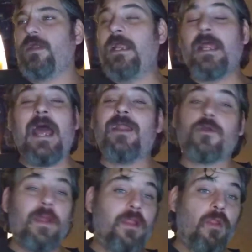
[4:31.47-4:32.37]
It, it had a
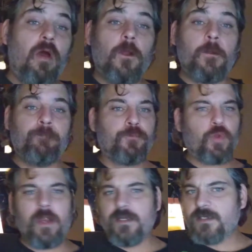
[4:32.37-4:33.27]
great look,
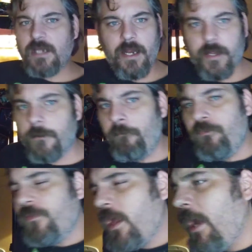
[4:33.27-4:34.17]
great aesthetic.
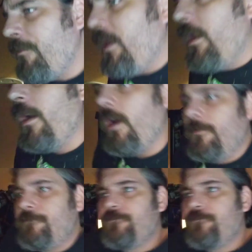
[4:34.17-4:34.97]
I mean, uh,